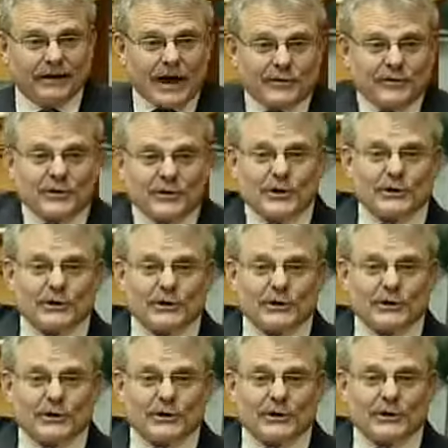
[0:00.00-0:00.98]
A third
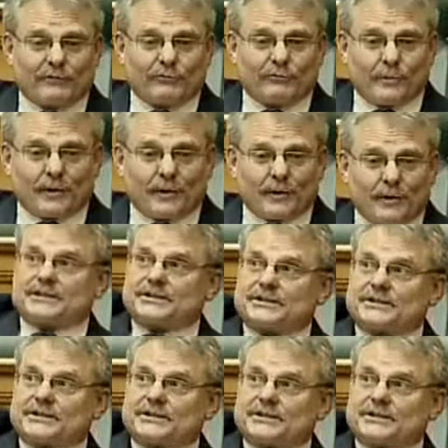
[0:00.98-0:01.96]
time ag robber gets
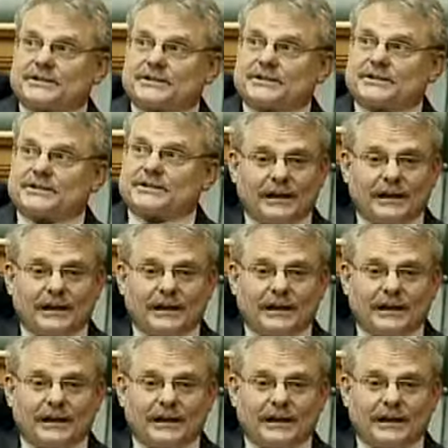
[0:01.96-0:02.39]
this much.